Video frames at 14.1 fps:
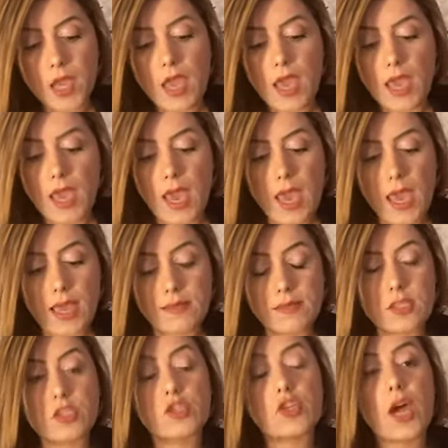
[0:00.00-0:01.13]
at
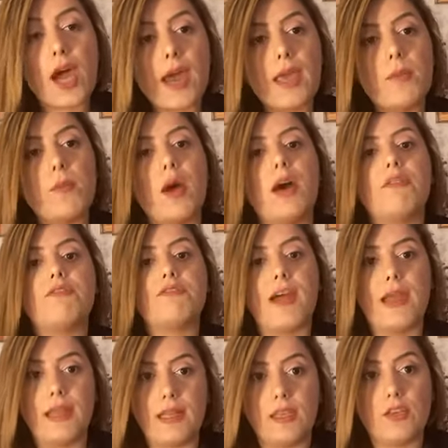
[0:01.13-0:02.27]
the time of
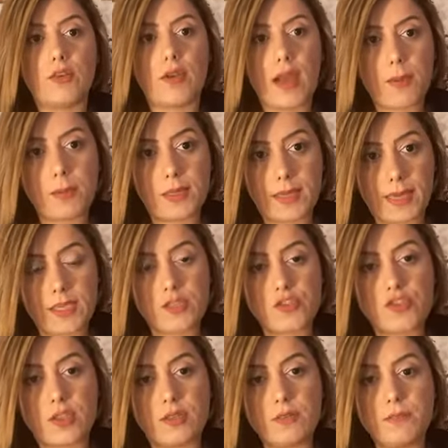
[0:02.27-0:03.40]
filing your
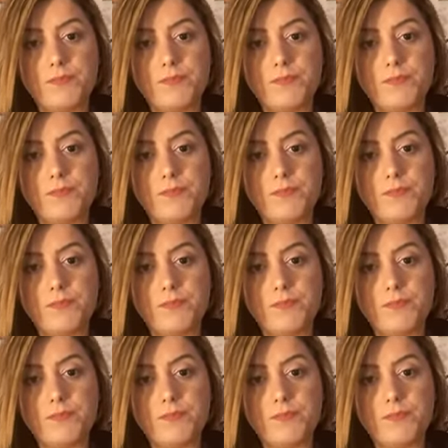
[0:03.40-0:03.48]
application.